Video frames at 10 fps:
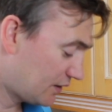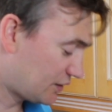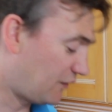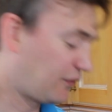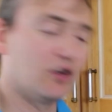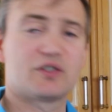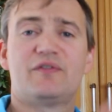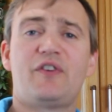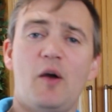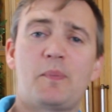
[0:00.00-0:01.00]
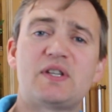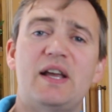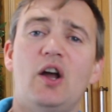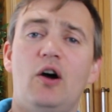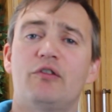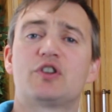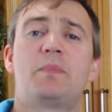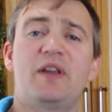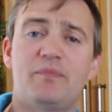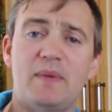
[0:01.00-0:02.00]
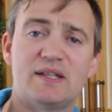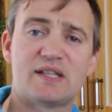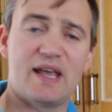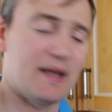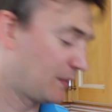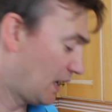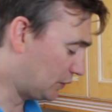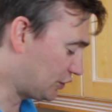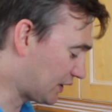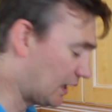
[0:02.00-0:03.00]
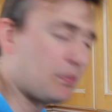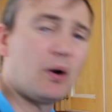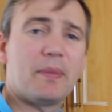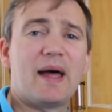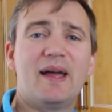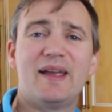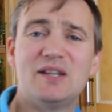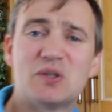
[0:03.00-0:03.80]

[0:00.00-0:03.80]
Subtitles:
So I've got some 5% Irish beef mince here. We're just going to pop that